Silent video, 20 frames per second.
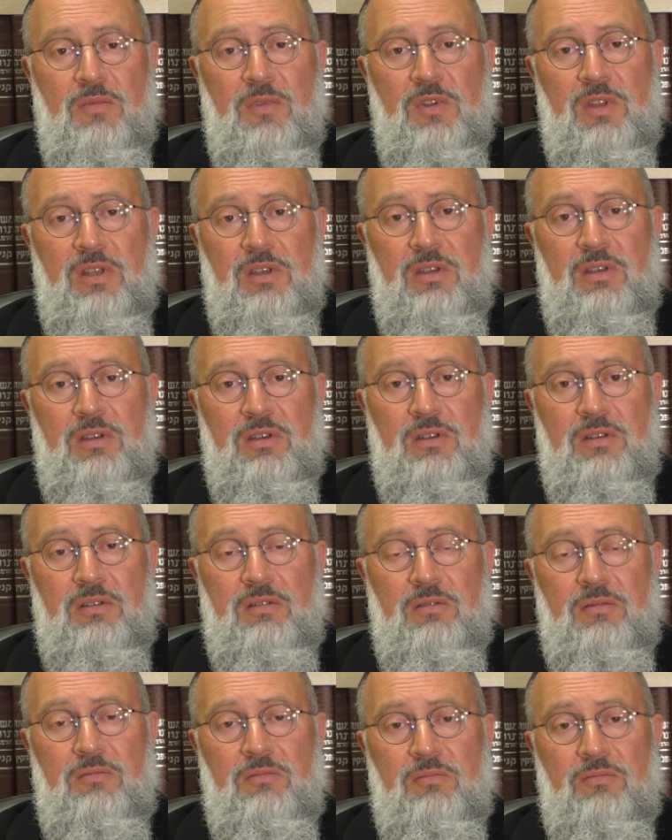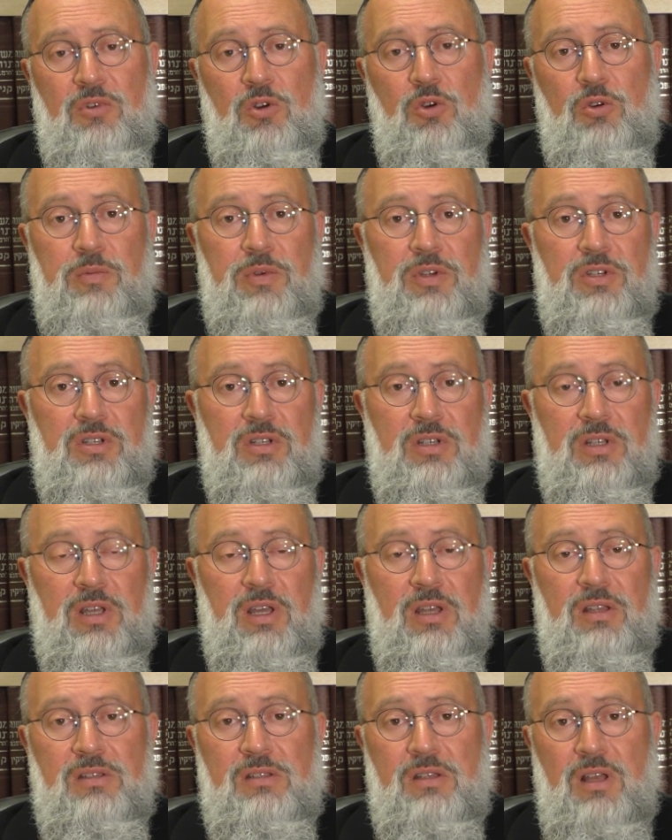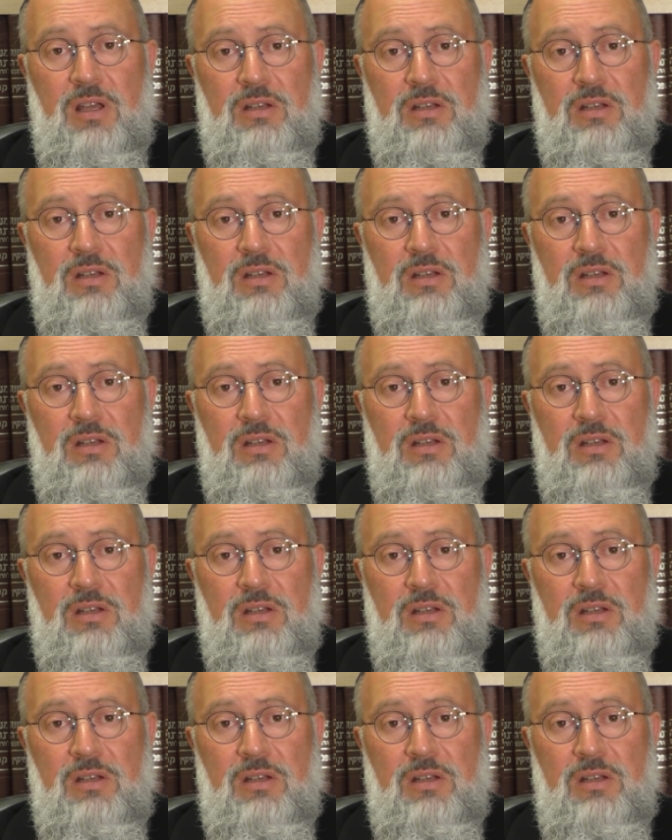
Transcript: the uh, prohibition against